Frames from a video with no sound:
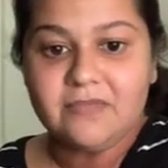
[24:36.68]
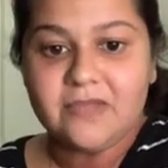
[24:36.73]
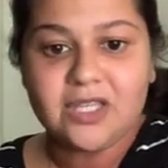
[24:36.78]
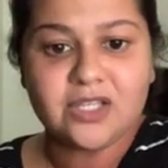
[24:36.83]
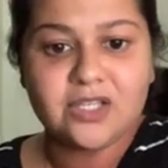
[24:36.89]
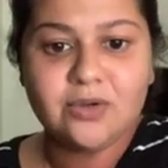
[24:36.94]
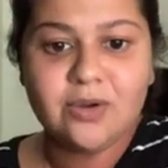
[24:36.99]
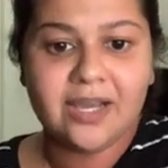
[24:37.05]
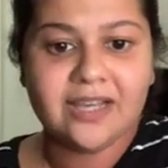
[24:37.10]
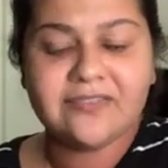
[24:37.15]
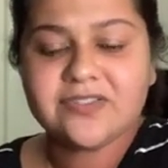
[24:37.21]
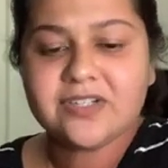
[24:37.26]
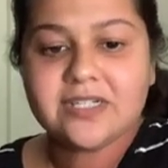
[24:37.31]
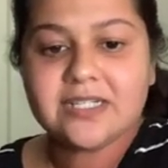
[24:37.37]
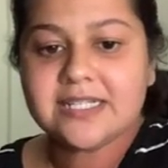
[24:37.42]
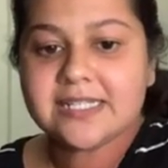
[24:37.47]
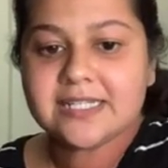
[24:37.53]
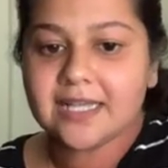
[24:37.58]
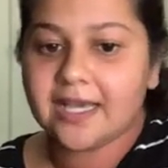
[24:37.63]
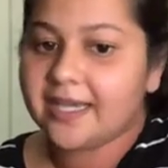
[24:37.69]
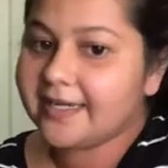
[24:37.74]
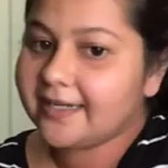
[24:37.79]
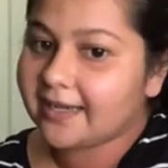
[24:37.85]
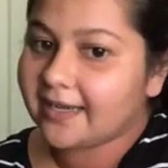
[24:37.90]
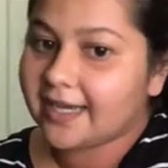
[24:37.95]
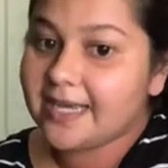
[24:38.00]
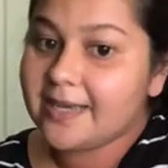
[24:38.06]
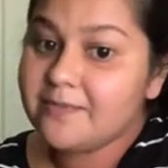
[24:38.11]
You have to decide,
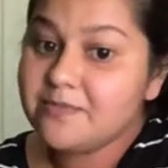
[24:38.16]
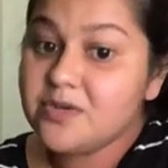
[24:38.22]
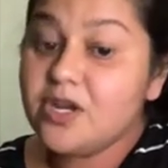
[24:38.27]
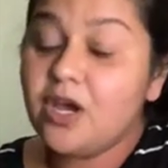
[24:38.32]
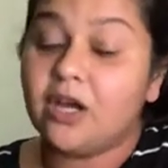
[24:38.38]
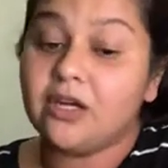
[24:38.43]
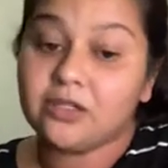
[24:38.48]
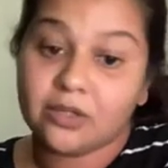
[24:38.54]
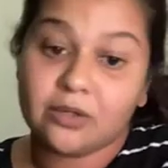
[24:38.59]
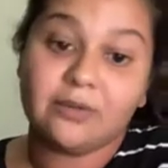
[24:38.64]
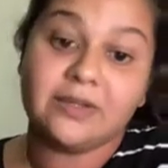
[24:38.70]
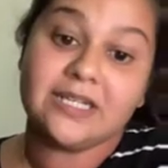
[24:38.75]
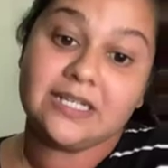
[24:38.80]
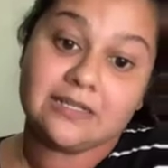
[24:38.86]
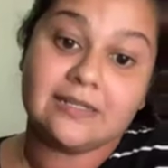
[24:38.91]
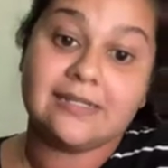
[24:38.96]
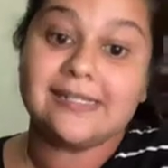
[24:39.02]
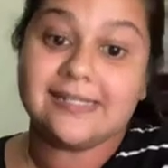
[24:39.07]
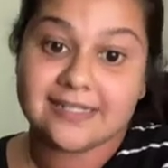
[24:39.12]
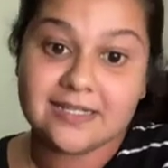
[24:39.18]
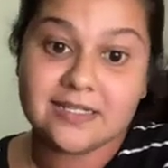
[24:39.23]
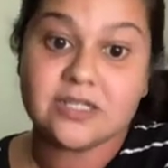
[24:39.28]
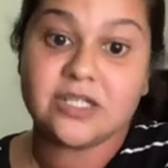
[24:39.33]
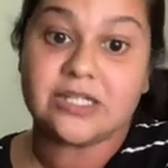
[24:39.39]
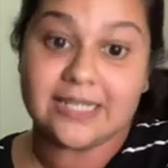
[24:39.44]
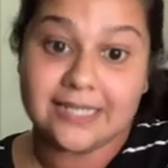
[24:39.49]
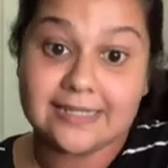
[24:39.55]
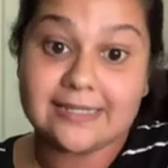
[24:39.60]
I am not going to listen
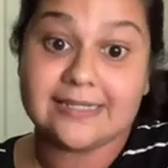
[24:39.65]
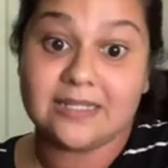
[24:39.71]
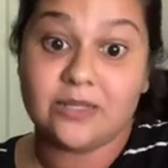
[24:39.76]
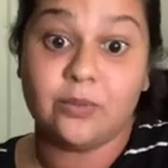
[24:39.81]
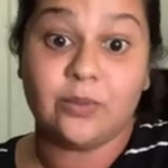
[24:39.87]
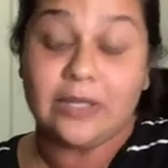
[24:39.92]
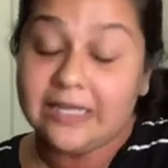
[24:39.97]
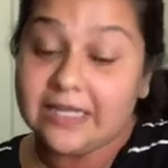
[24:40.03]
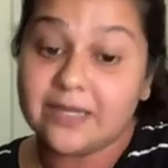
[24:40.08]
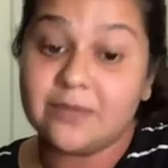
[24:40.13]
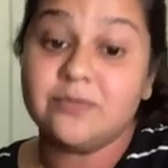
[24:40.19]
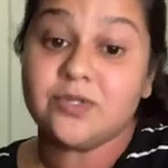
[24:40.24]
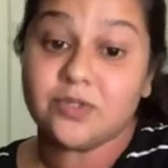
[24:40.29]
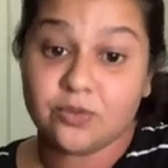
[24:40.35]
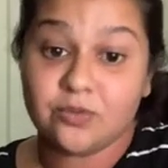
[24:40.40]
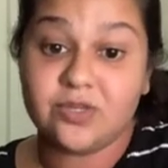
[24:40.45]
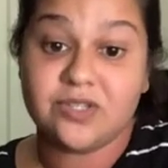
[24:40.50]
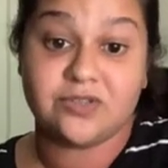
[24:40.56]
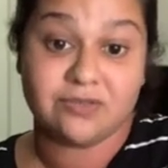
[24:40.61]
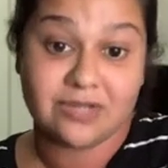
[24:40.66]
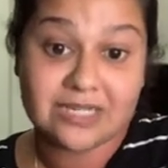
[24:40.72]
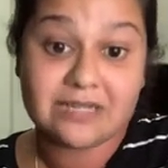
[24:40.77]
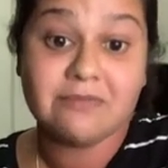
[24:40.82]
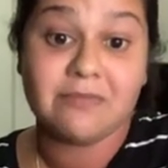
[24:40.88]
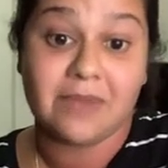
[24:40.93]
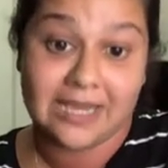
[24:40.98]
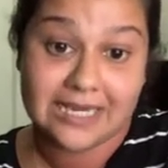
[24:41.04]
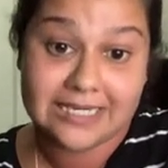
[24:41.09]
to Tennessee Williams, who has
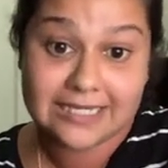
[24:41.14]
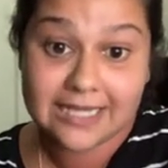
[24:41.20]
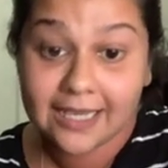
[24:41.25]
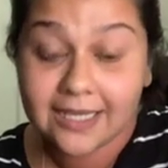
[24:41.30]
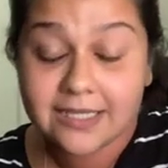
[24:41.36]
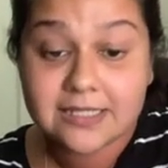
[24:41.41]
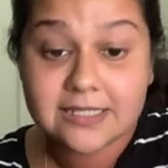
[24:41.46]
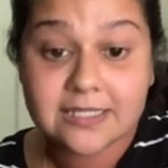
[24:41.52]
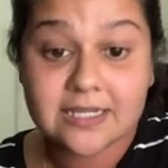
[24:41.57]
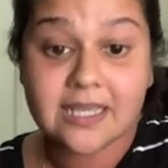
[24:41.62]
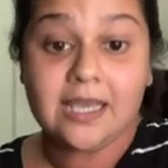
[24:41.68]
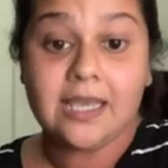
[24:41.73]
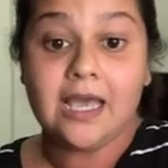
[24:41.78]
written my text.